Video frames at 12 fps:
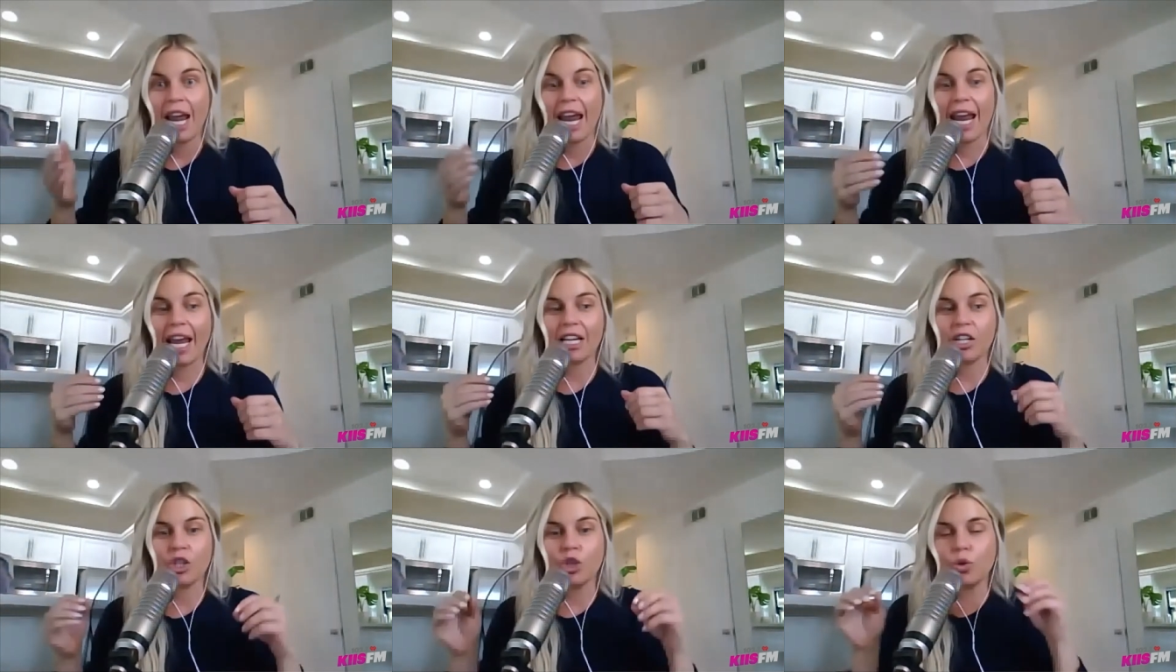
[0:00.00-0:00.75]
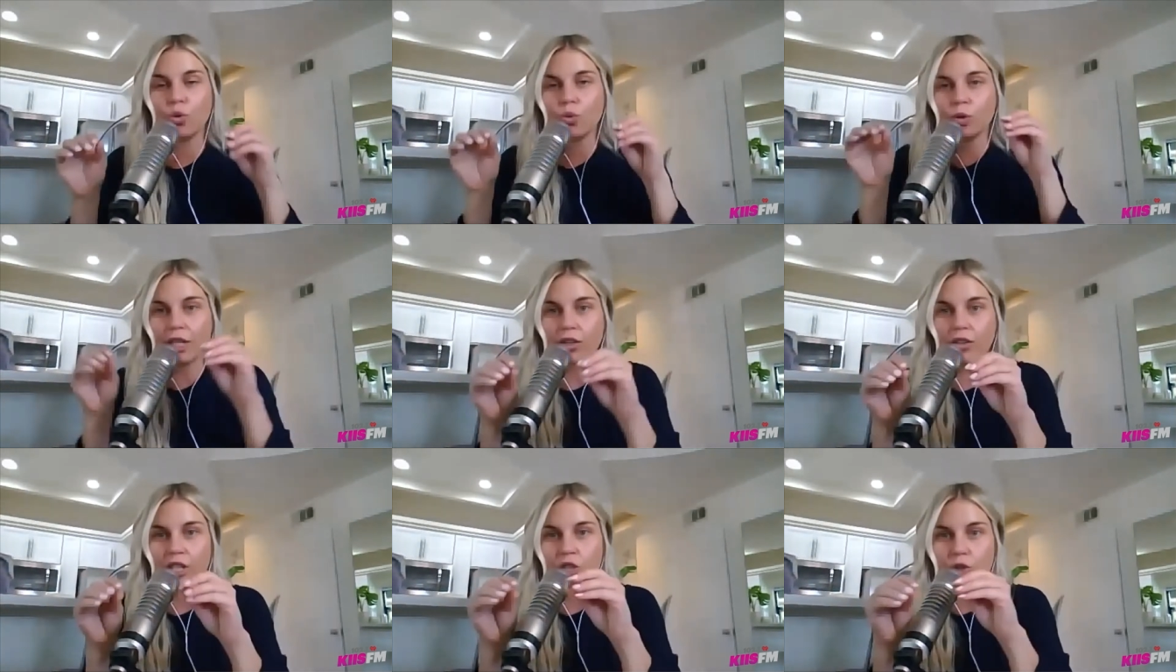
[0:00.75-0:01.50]
And you
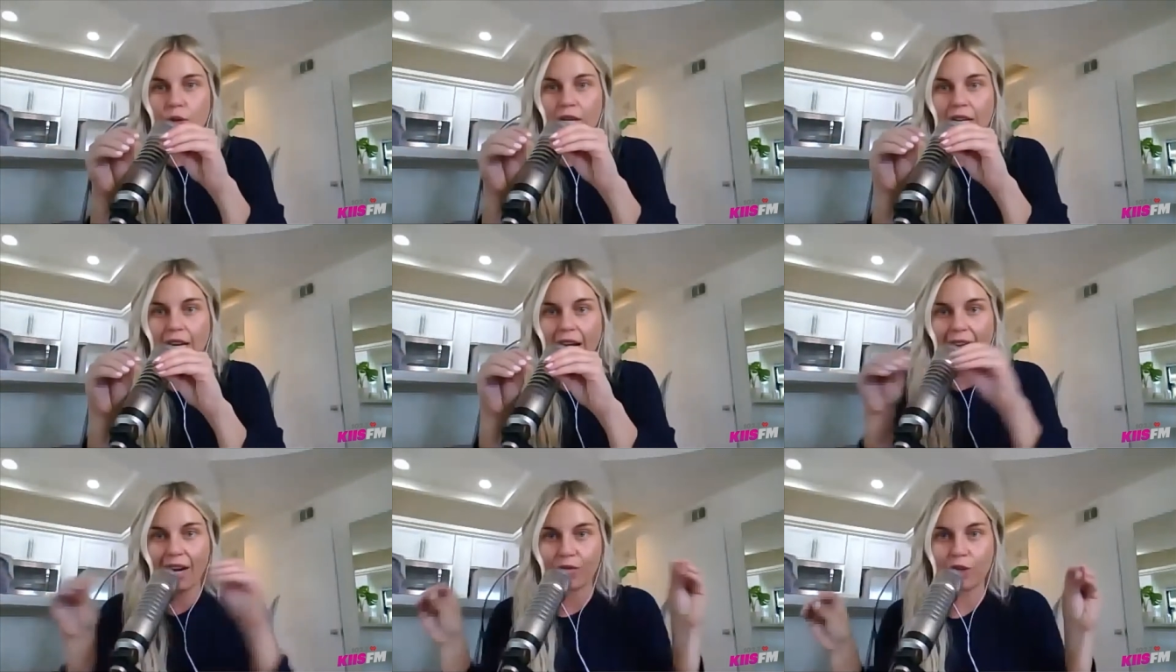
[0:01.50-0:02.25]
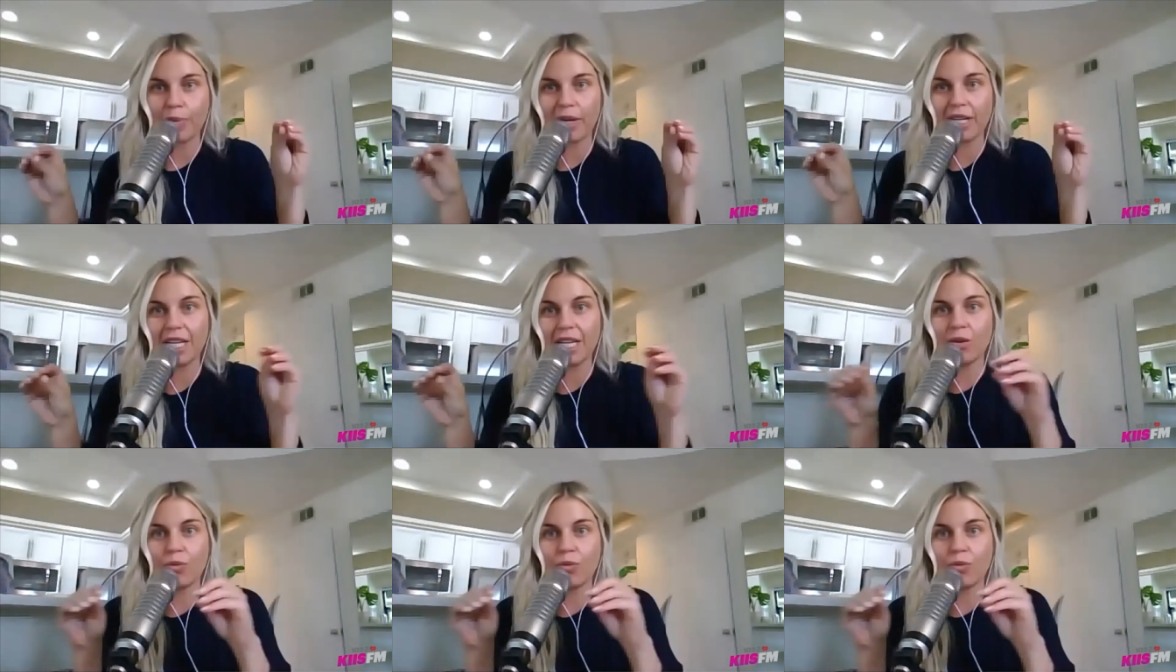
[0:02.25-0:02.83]
literally treat everybody